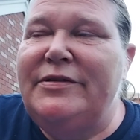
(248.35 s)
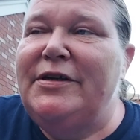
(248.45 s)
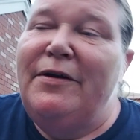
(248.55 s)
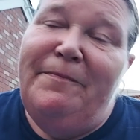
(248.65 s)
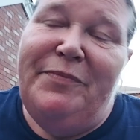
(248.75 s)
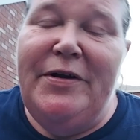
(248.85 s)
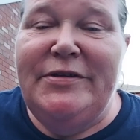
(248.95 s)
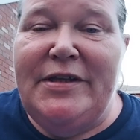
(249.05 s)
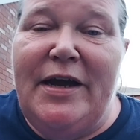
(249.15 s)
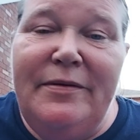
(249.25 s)
So
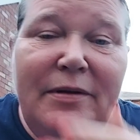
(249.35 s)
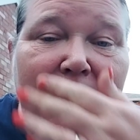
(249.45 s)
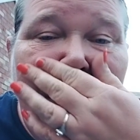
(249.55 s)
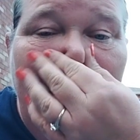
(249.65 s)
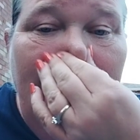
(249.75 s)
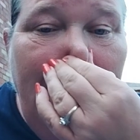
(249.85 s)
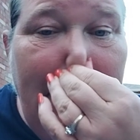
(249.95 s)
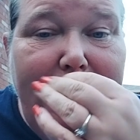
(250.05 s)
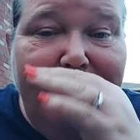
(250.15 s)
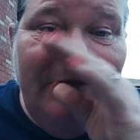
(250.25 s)
there's that.
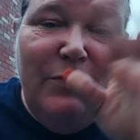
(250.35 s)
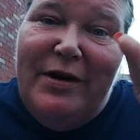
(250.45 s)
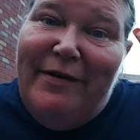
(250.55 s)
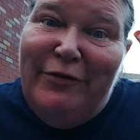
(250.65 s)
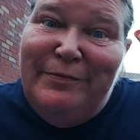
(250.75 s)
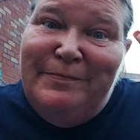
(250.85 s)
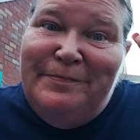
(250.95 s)
But whatever.